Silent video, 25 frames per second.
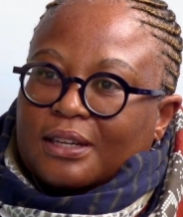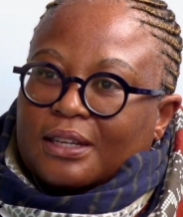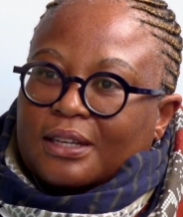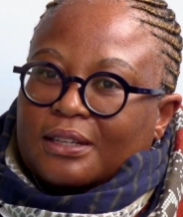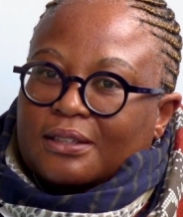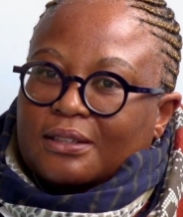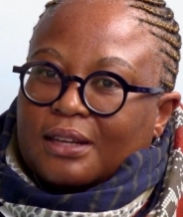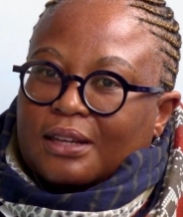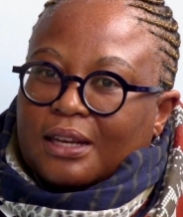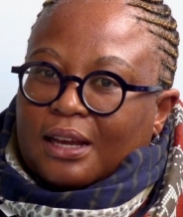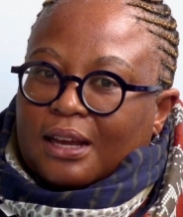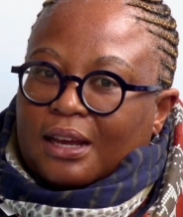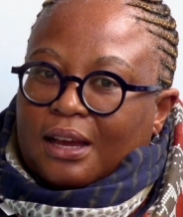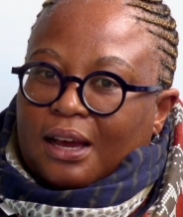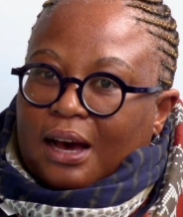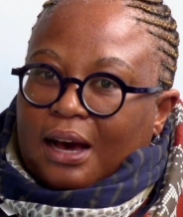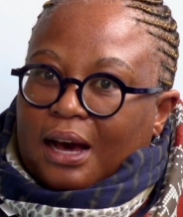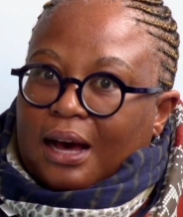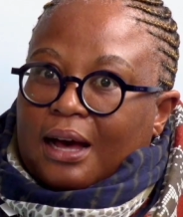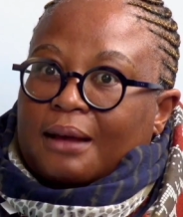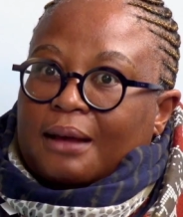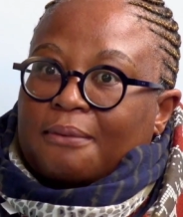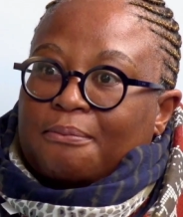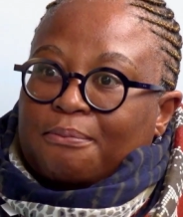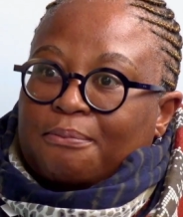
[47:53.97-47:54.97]
And
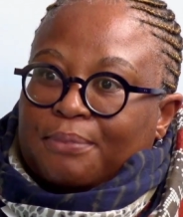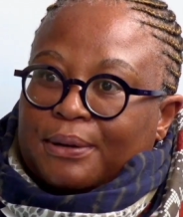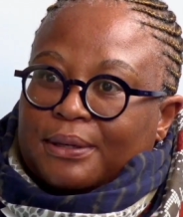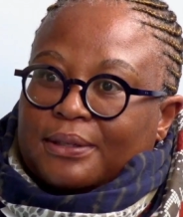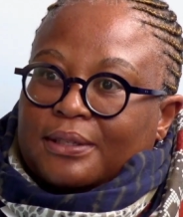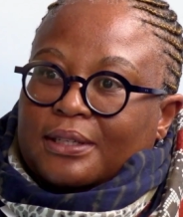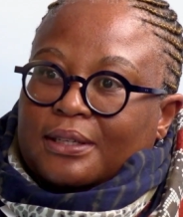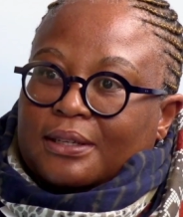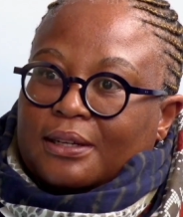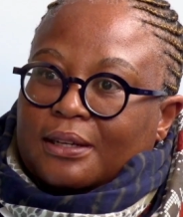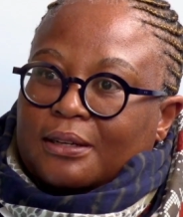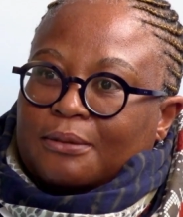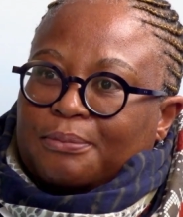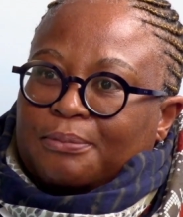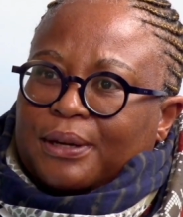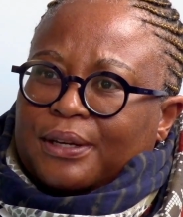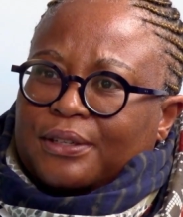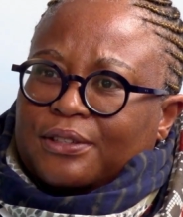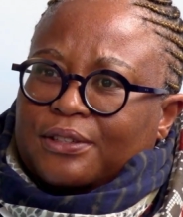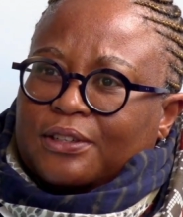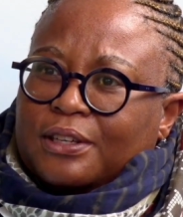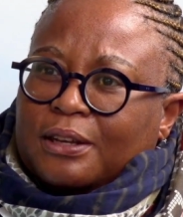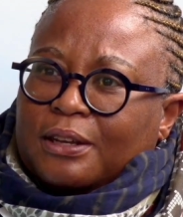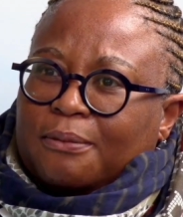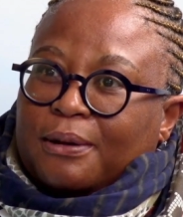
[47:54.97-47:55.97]
I'm particularly
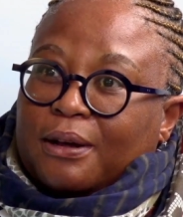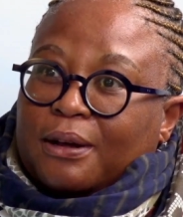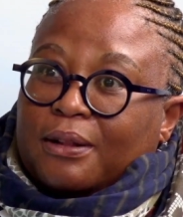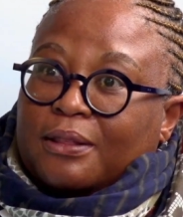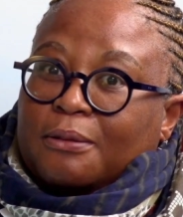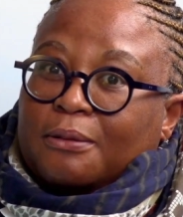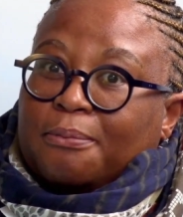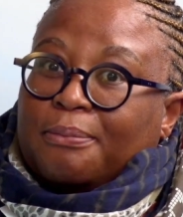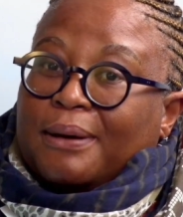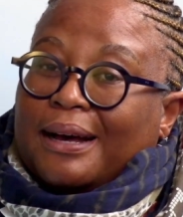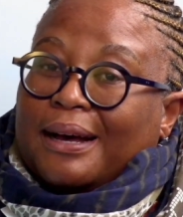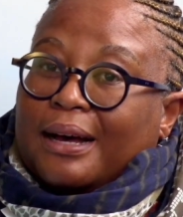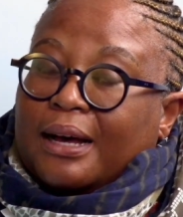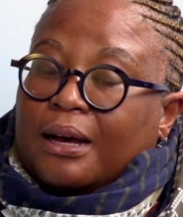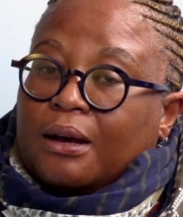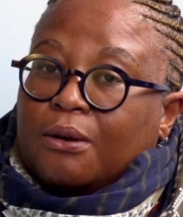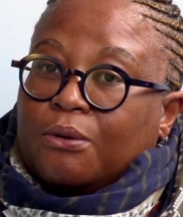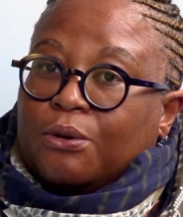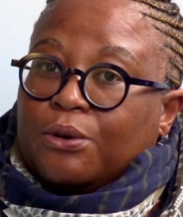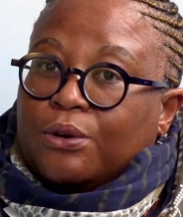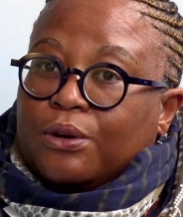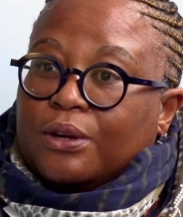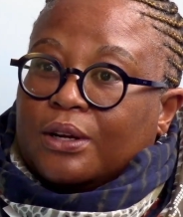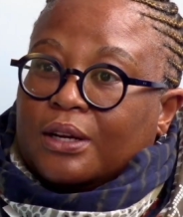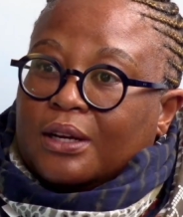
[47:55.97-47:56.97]
passionate about the
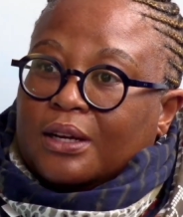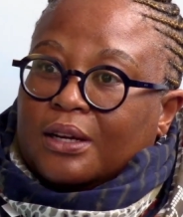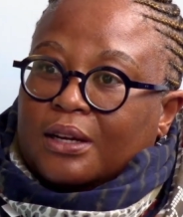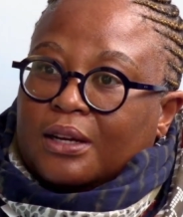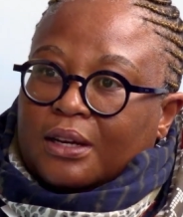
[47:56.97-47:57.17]
power